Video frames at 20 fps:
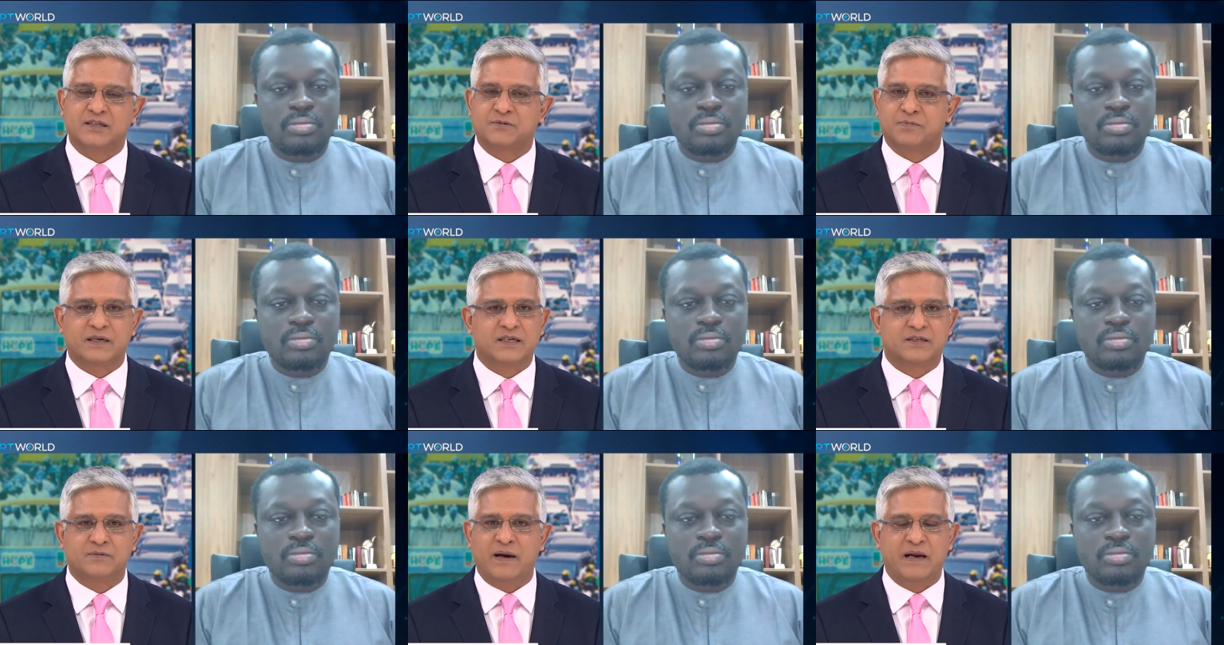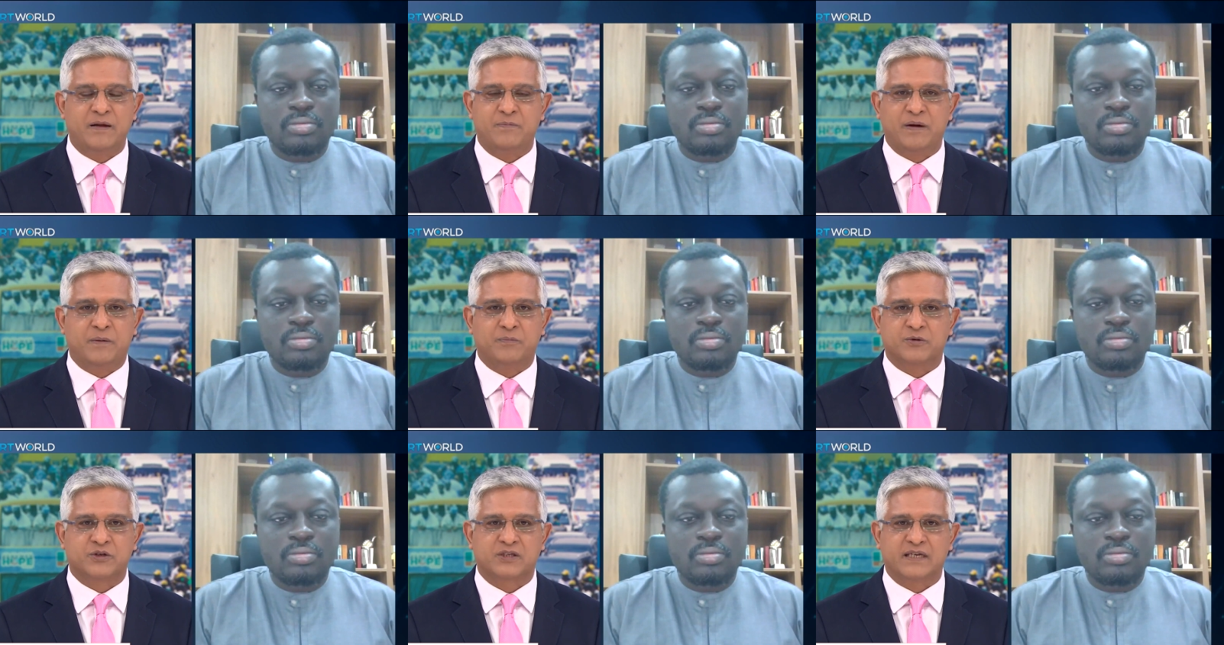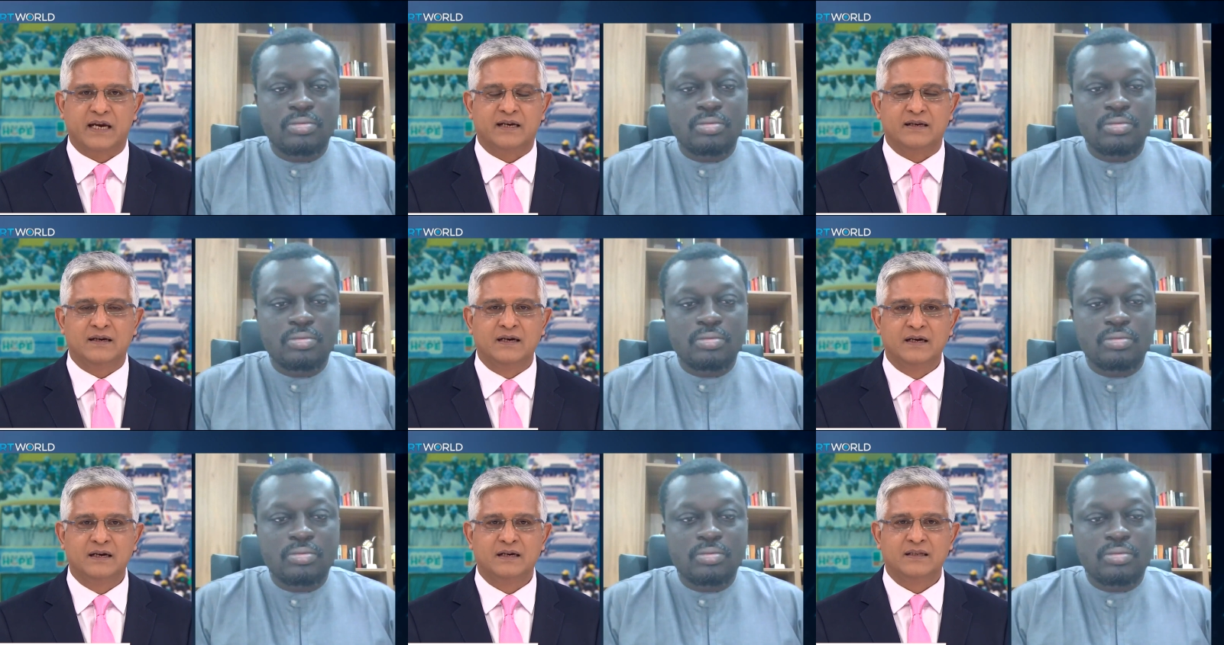Speaker 1: Because many people say
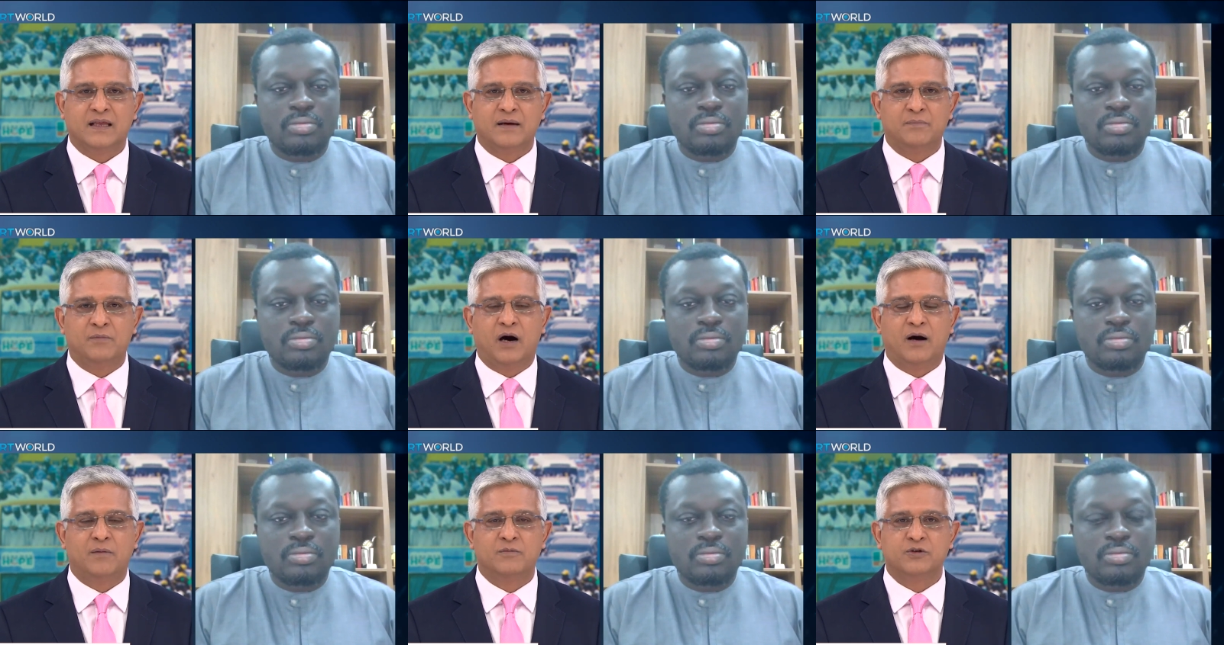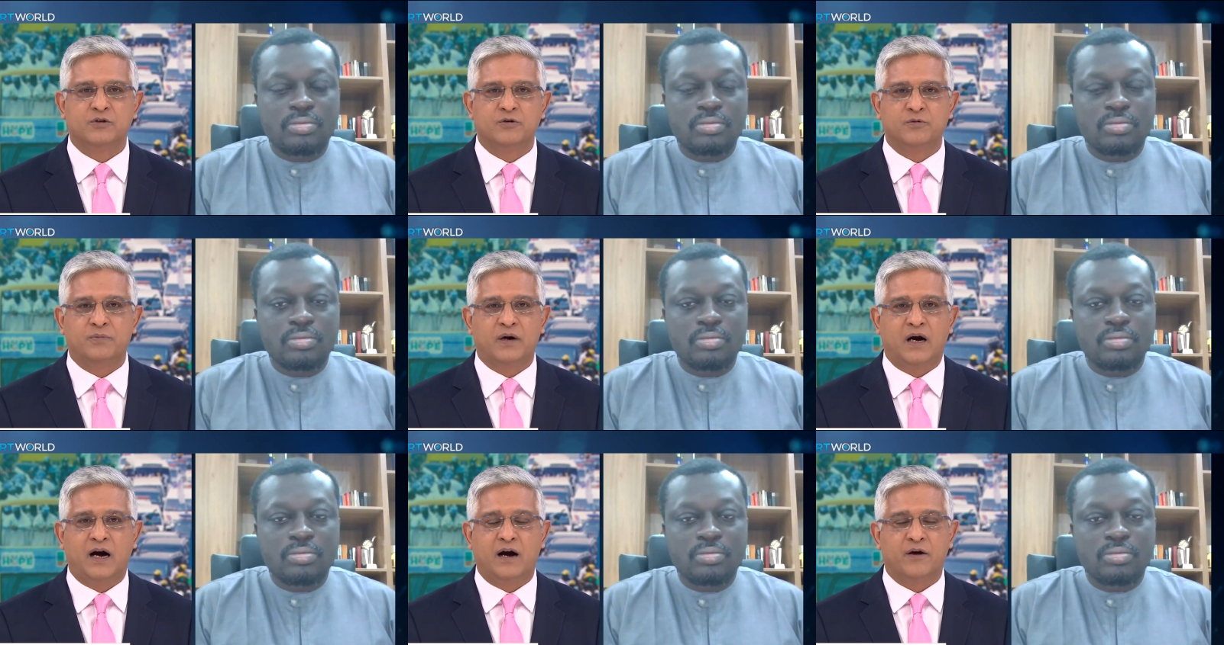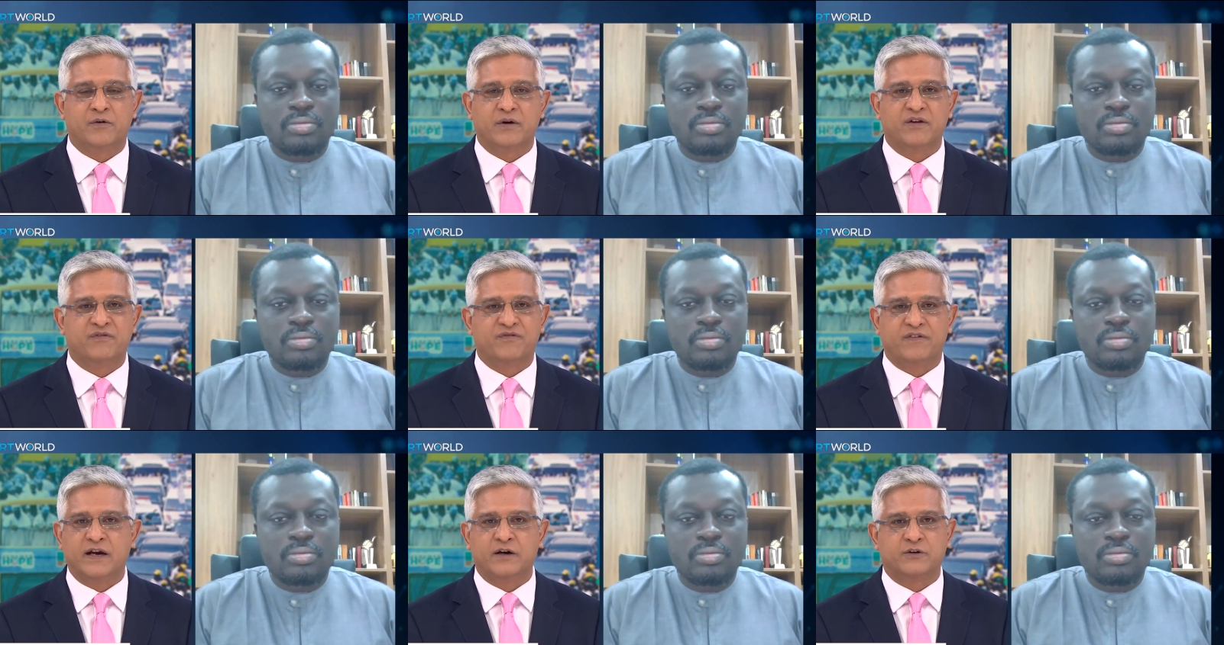that Muhammadu Buhari
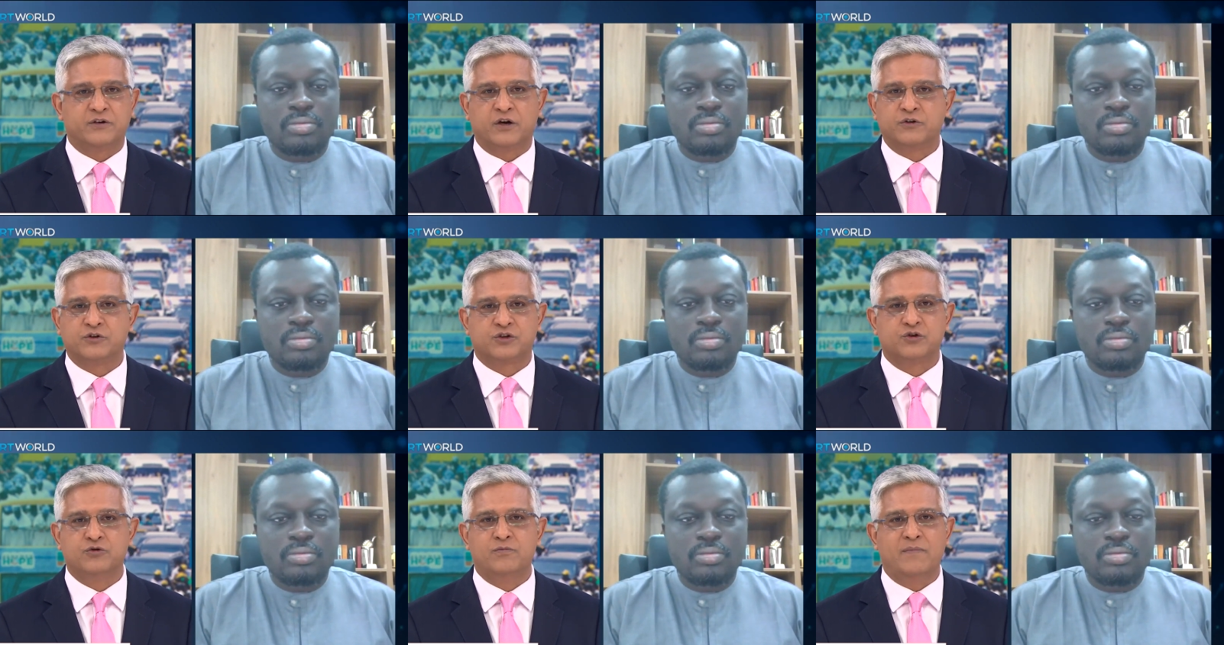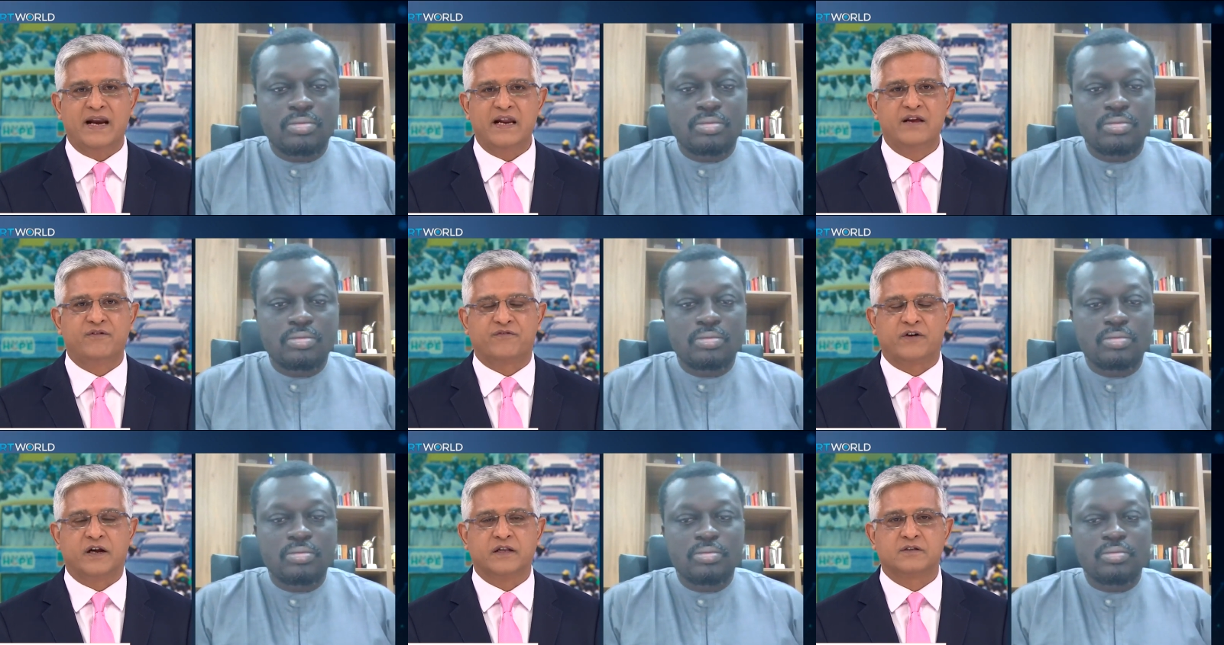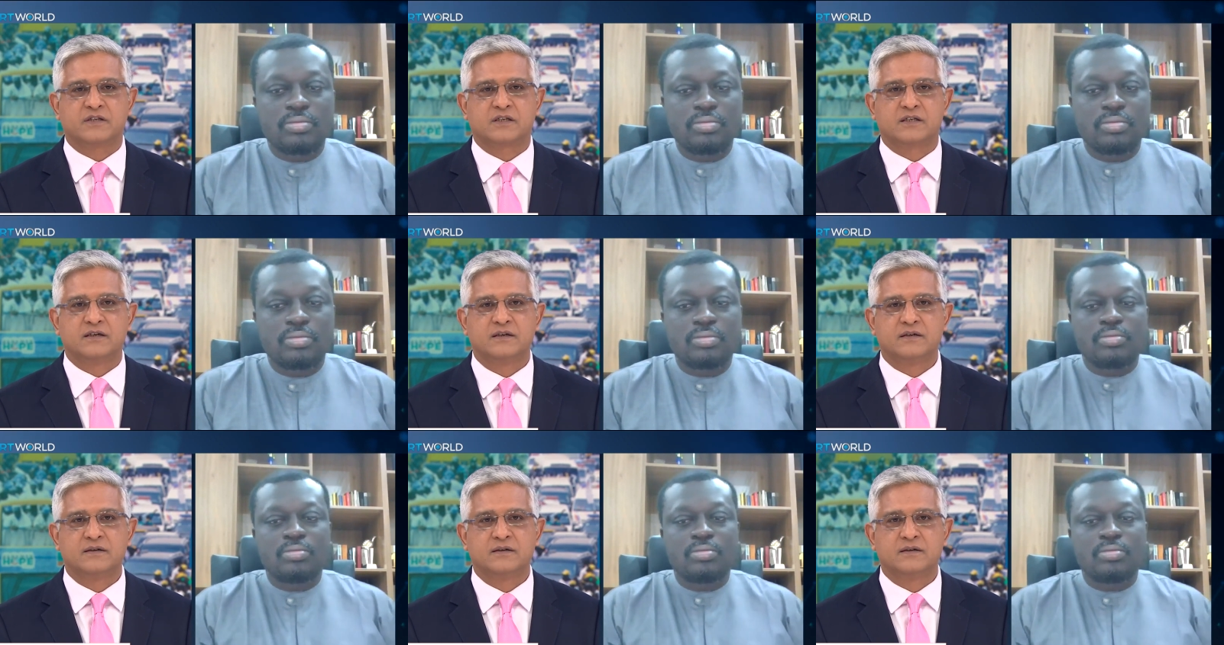failed on too many fronts.